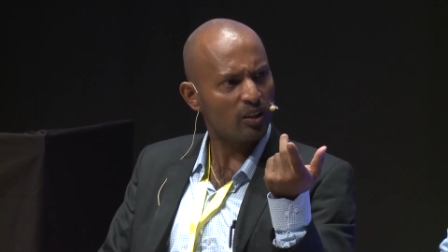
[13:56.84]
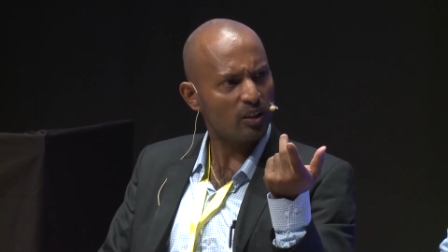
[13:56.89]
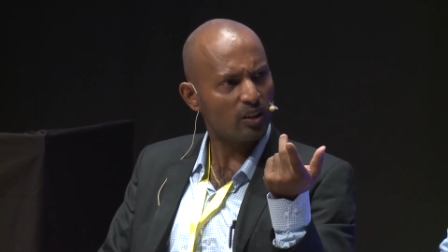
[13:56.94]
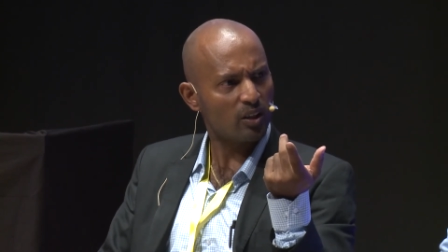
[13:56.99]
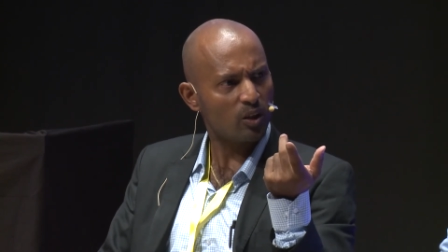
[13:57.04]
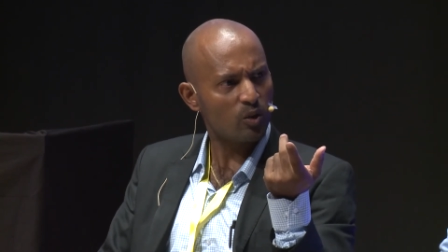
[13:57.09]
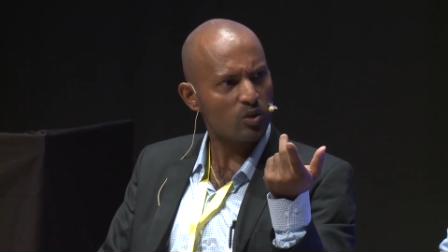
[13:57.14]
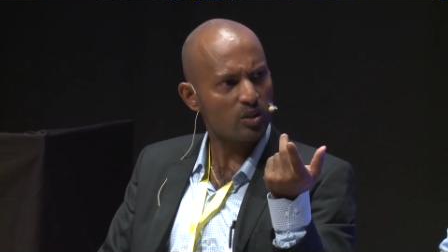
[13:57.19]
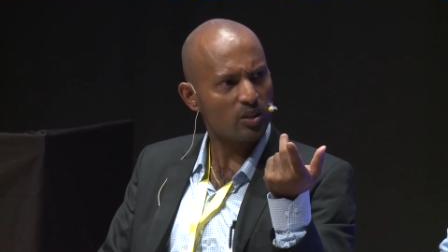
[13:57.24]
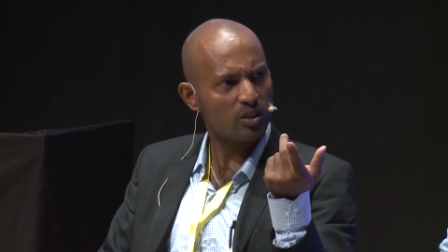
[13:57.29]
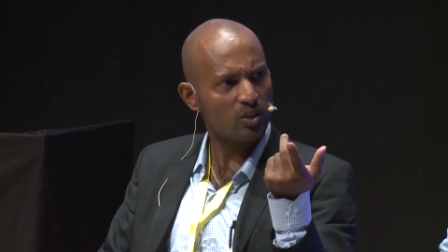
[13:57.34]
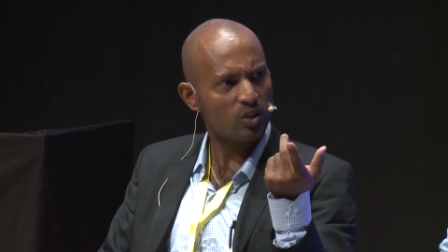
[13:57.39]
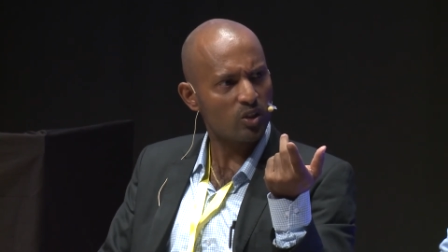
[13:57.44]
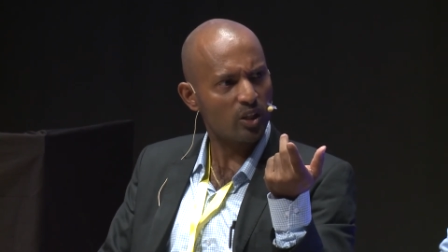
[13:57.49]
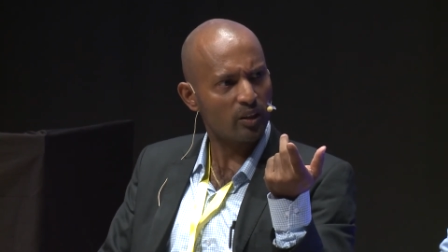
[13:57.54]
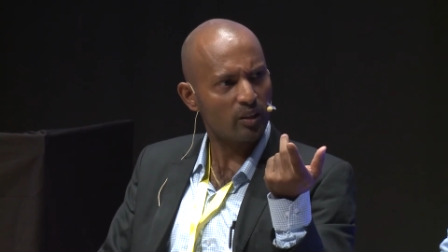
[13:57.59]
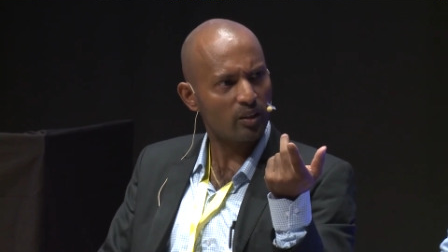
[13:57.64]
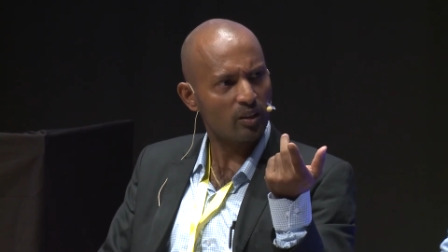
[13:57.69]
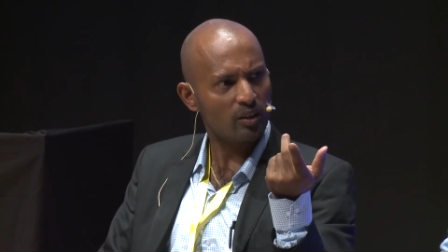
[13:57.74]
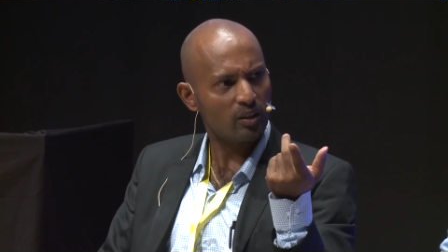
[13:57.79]
Consul
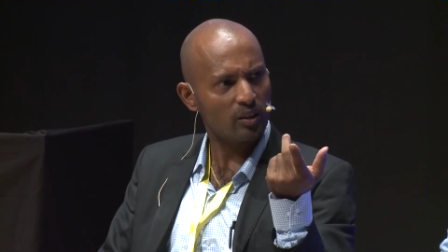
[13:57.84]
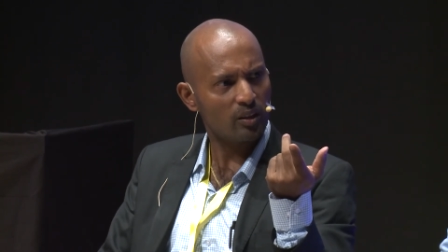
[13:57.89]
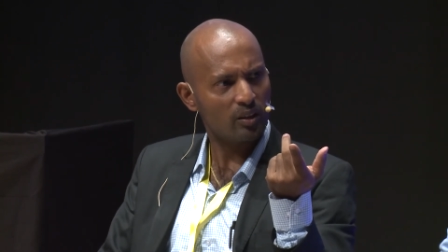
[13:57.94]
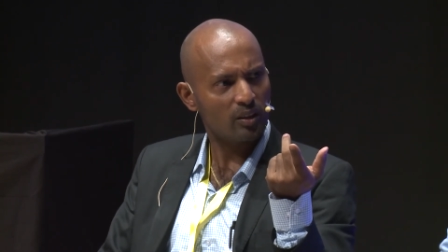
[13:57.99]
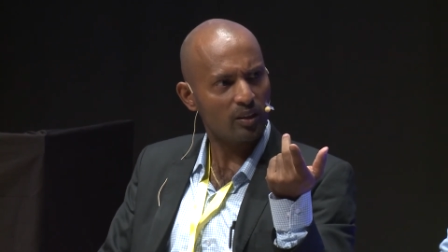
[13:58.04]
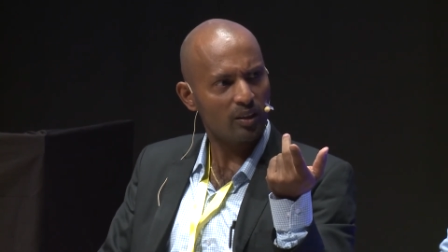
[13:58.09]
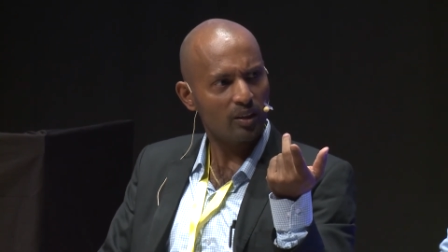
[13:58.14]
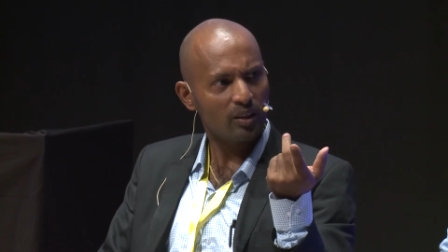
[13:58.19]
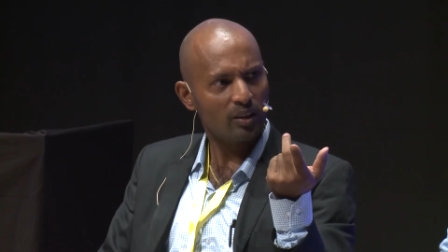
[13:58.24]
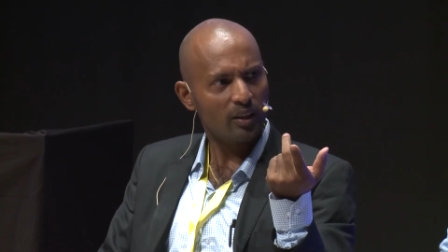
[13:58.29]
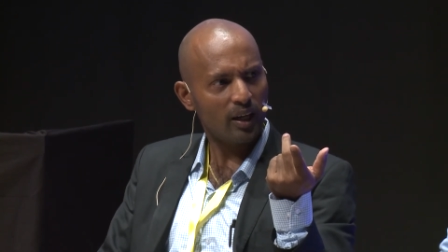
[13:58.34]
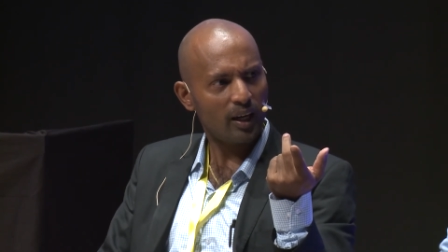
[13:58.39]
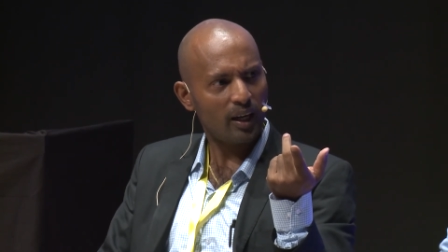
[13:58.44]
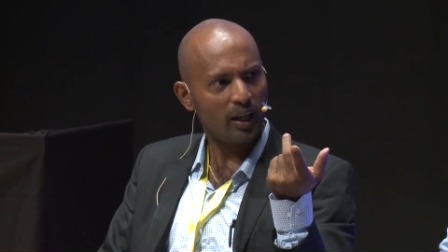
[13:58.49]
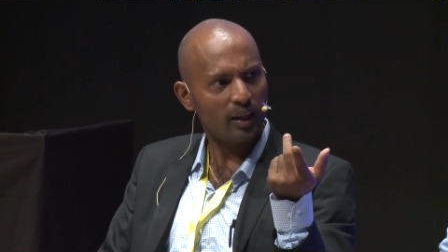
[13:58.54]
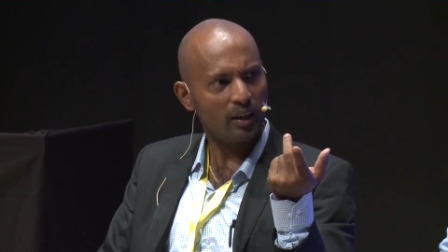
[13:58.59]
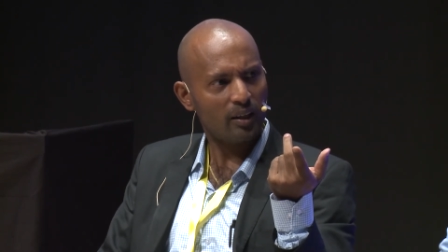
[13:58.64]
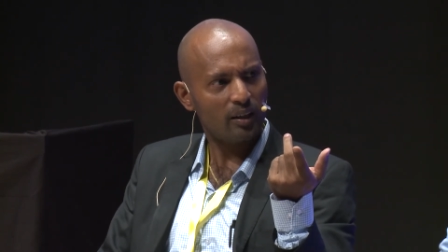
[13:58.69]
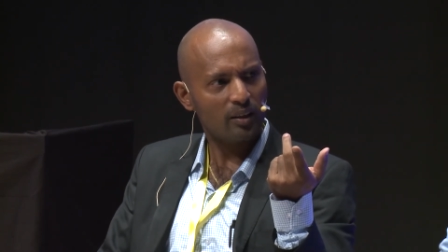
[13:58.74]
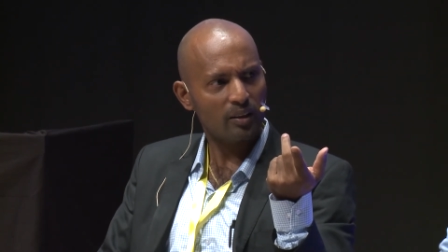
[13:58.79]
General,
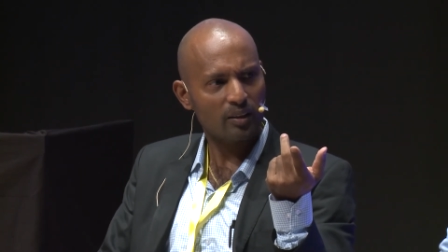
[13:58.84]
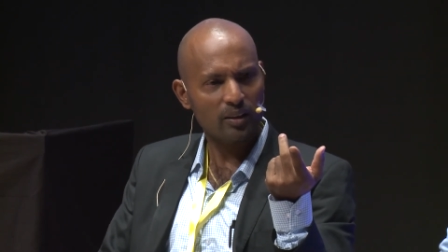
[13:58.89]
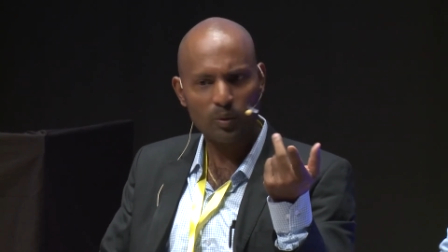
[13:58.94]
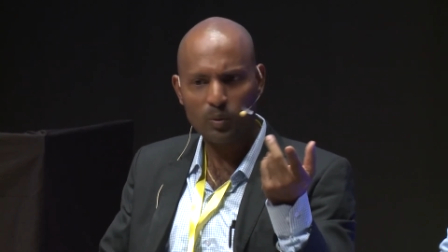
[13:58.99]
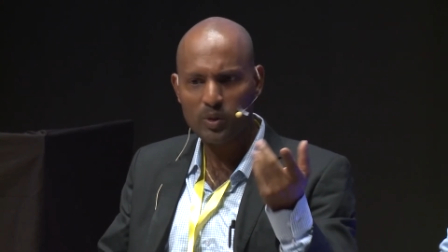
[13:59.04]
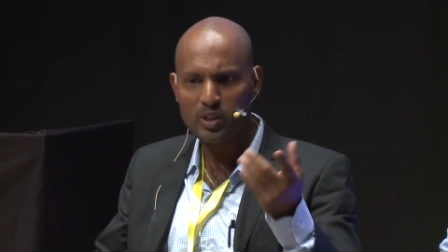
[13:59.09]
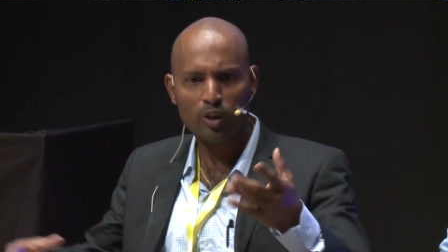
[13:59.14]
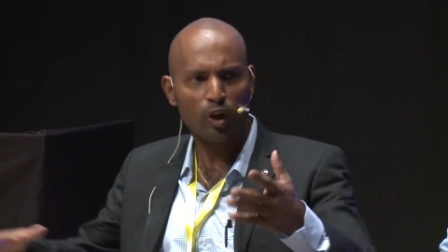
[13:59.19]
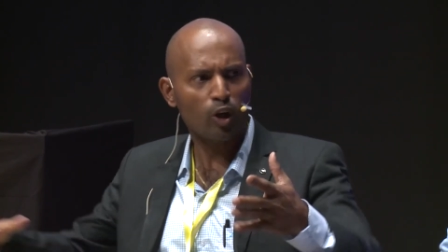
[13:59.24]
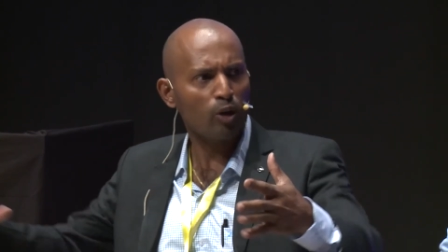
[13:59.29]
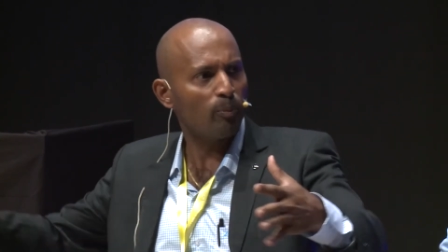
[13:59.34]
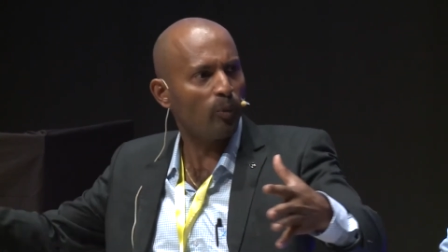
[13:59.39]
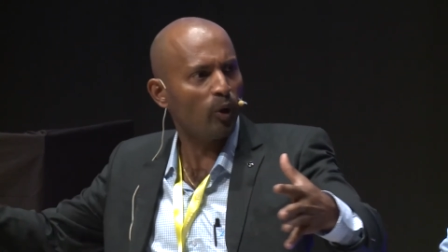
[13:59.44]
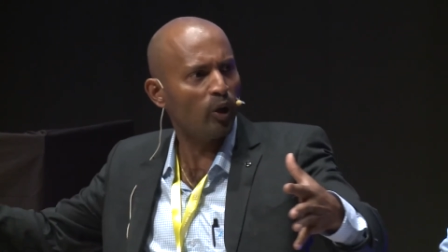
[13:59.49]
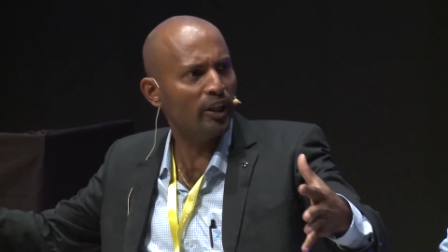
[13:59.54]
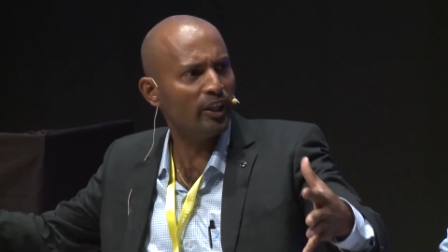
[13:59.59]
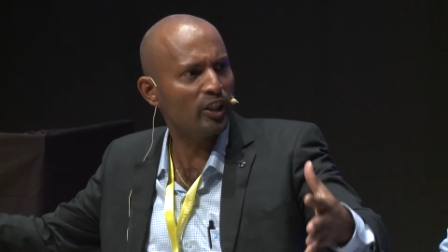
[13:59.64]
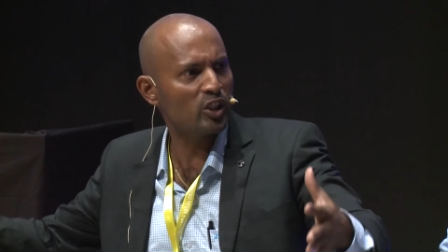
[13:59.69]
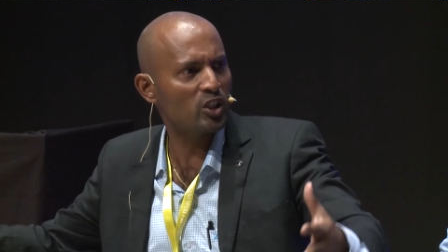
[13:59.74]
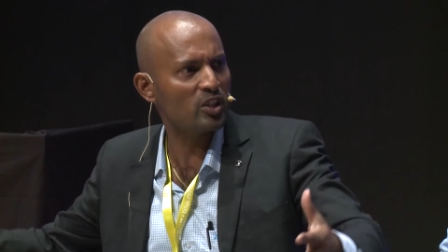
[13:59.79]
and there was a lot of
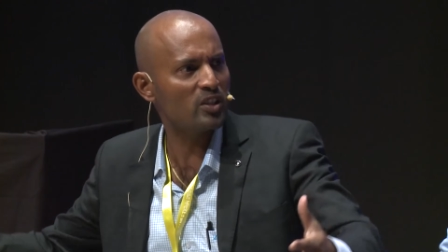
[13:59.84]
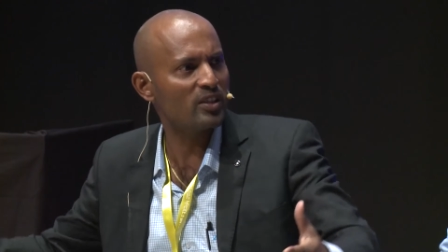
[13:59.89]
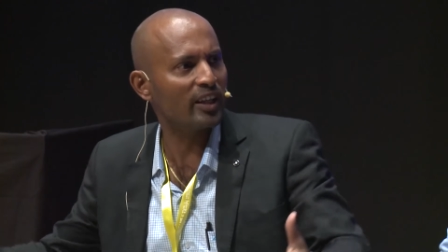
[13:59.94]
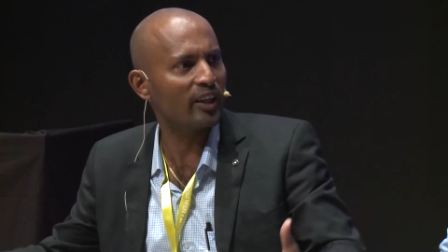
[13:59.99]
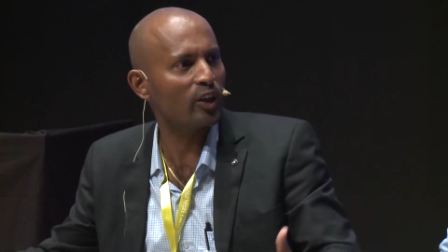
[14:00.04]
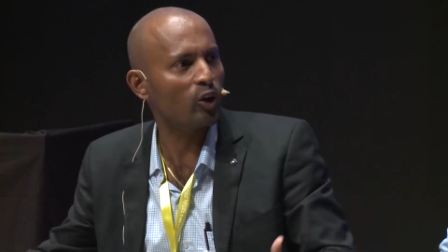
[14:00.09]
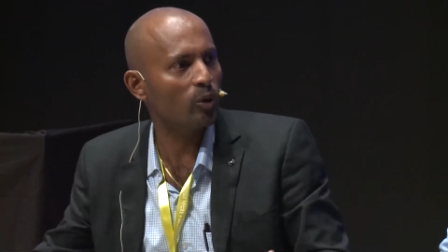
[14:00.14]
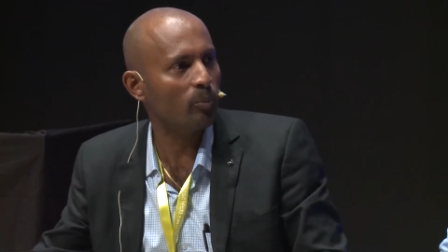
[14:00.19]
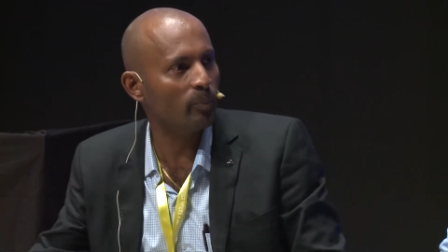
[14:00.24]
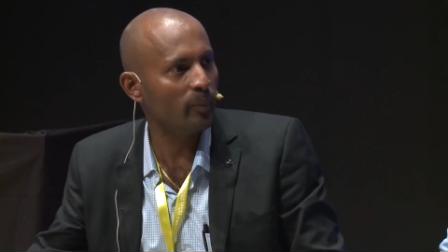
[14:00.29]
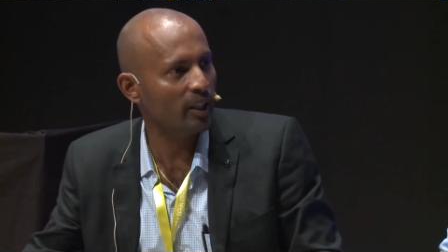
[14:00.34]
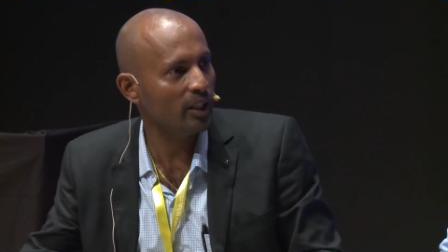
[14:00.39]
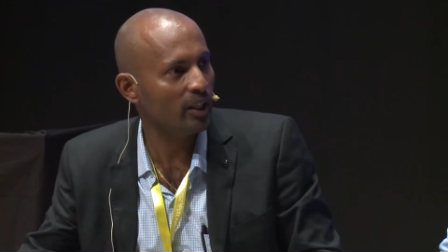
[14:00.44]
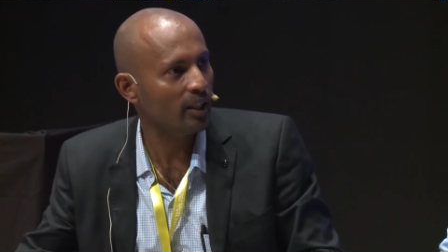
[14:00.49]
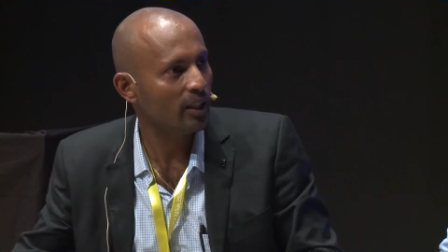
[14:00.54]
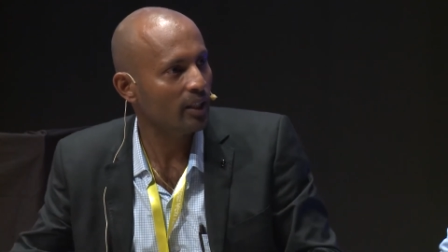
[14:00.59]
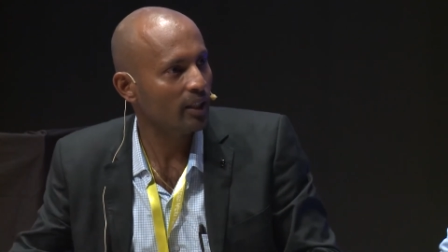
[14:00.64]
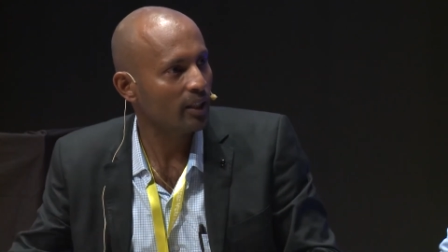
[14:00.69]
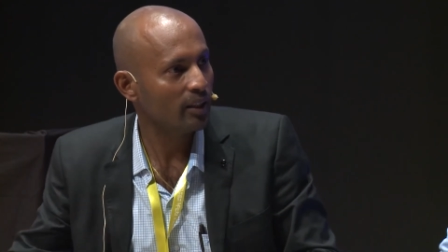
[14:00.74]
politicians around me.